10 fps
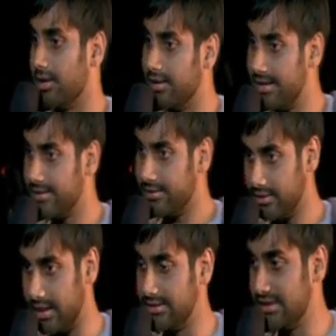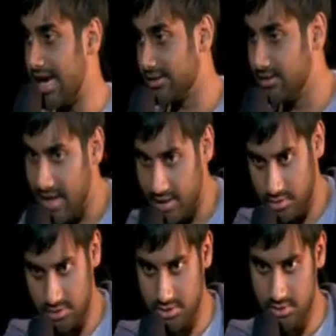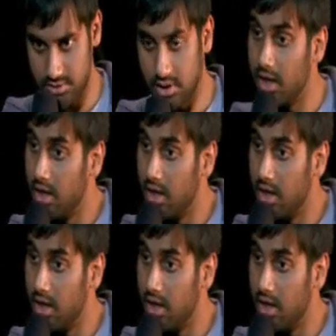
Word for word: a liter of Jack Daniels,